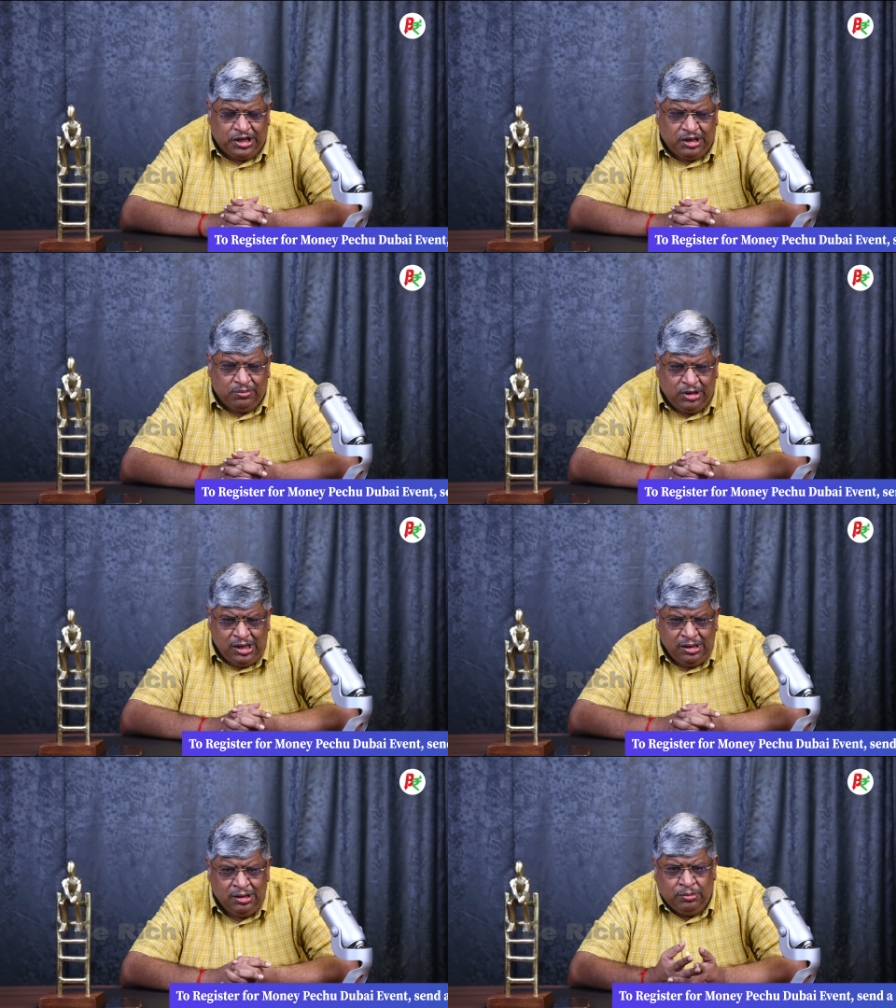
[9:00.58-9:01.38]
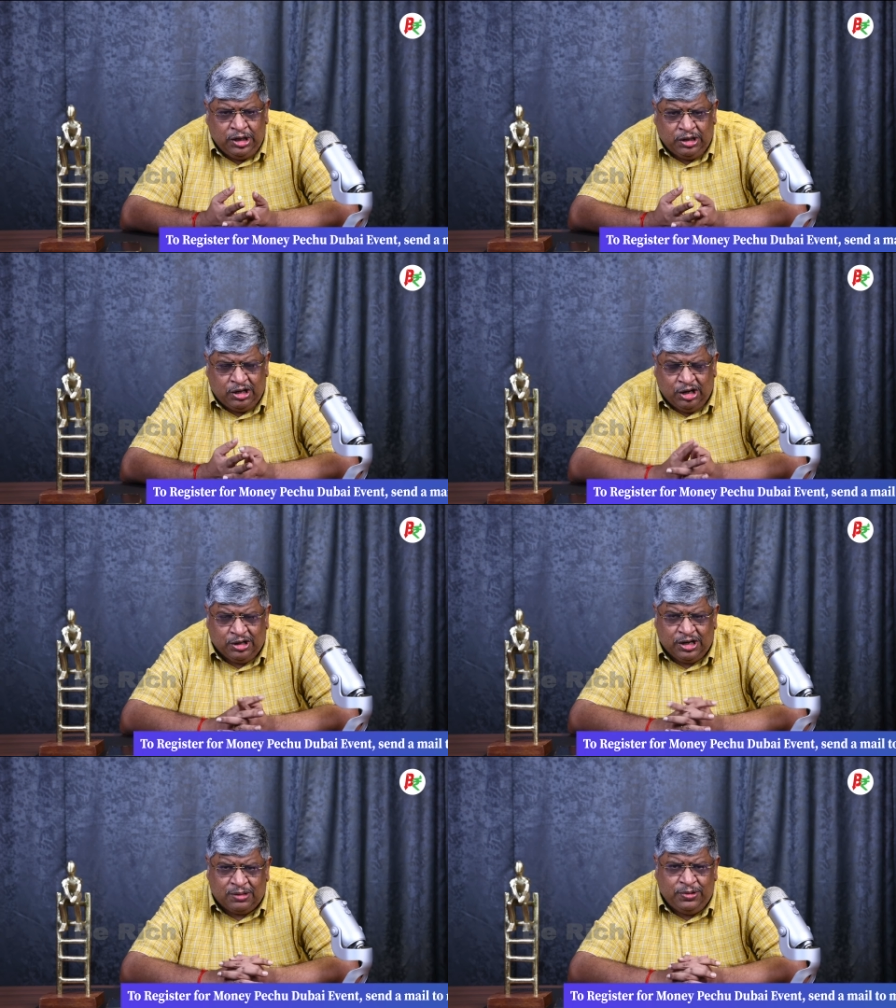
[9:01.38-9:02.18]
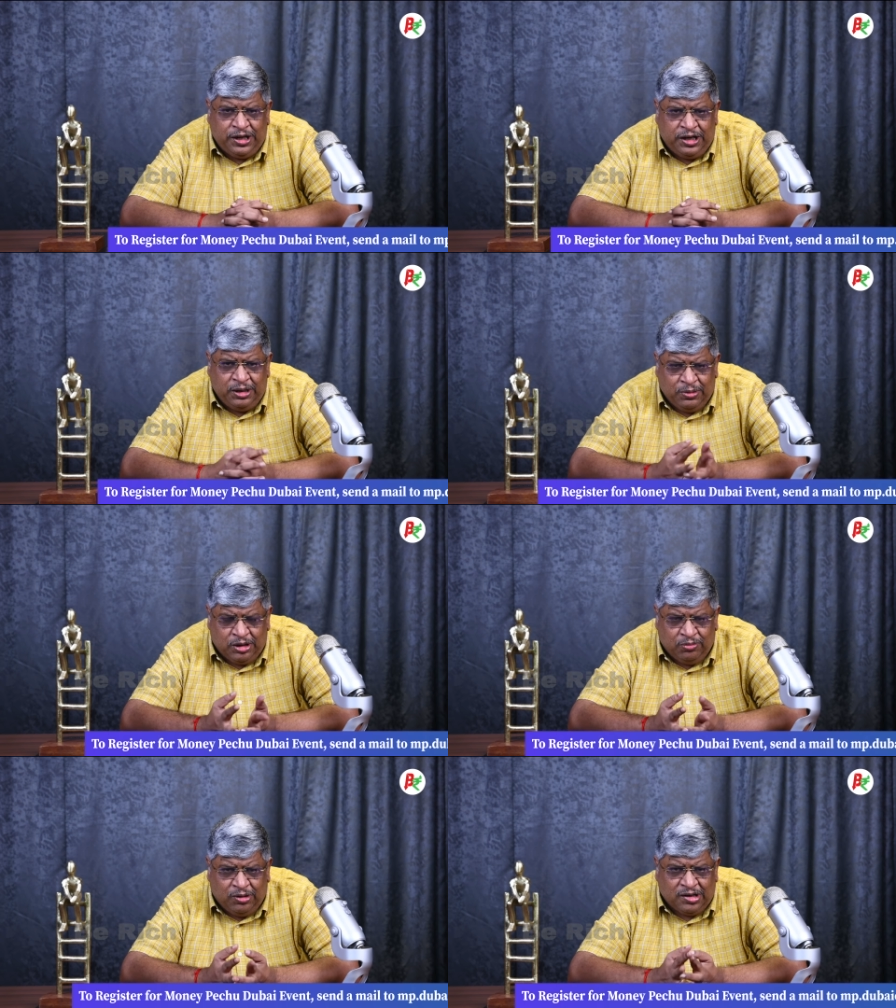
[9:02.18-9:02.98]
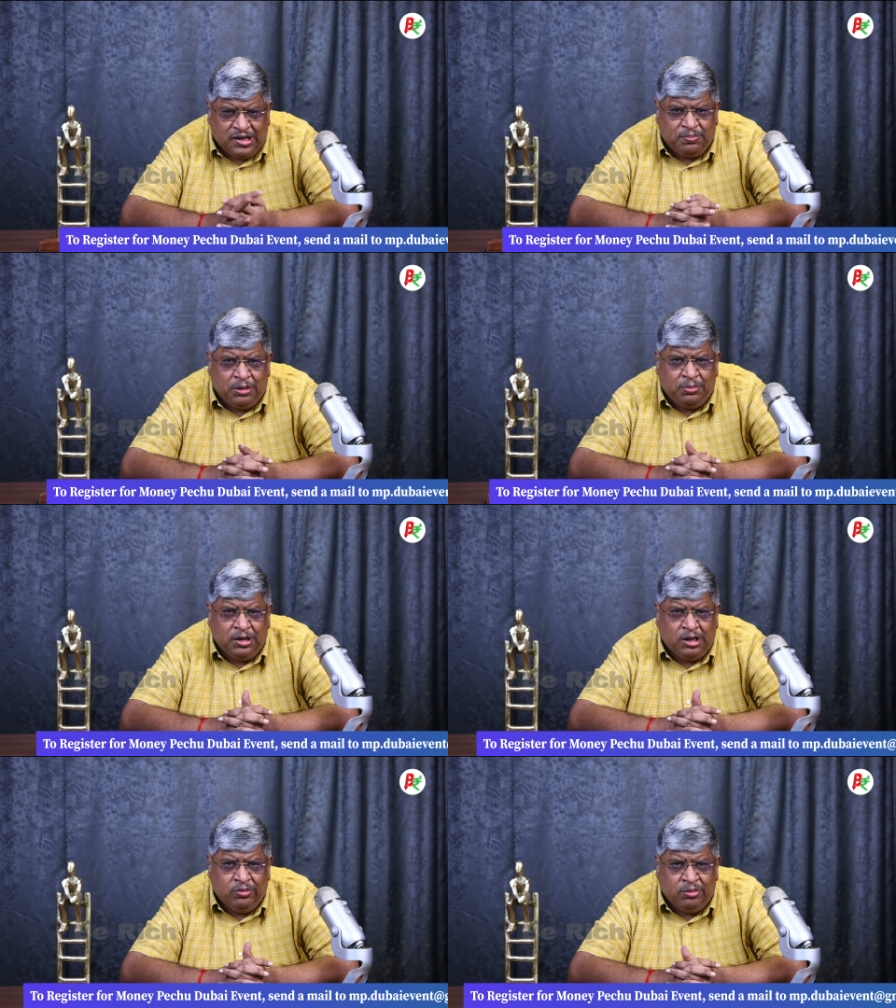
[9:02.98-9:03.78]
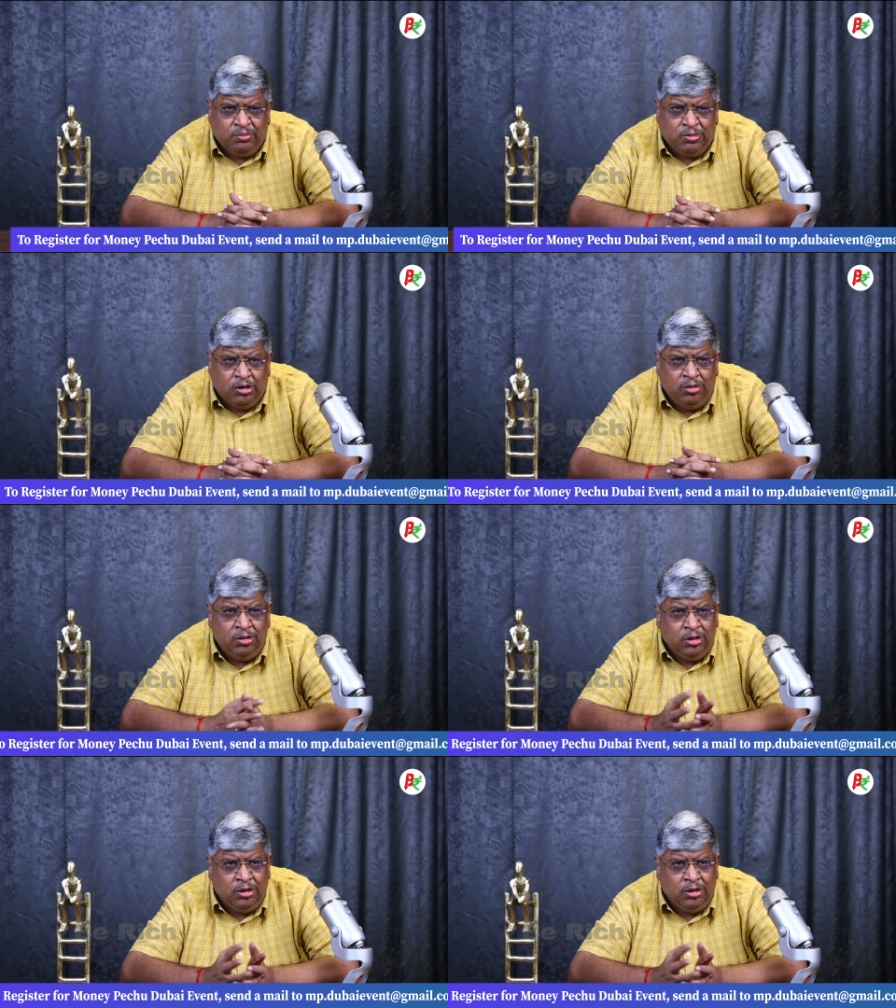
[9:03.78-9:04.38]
meeting me may contact my team at the WhatsApp number given below